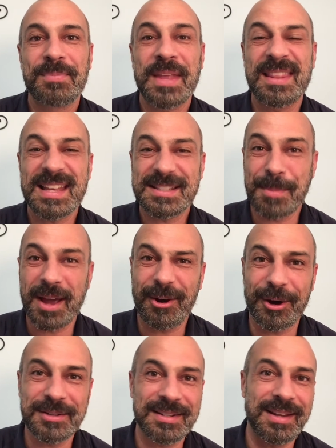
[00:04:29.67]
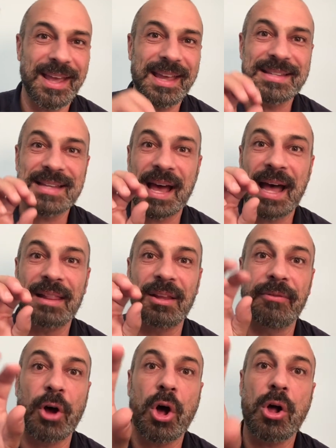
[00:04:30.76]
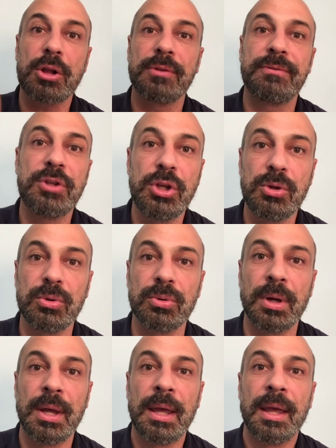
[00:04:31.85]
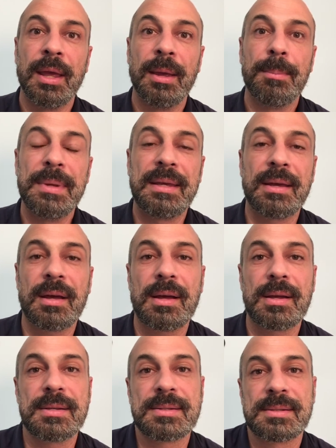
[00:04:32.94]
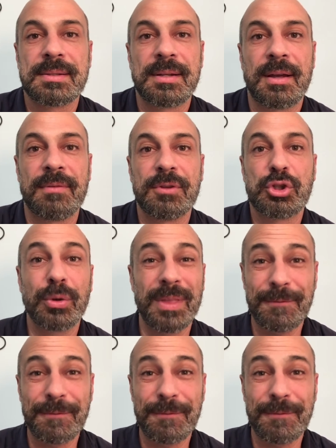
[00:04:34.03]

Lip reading: And that's my heart today, is I love all of you because of the truth.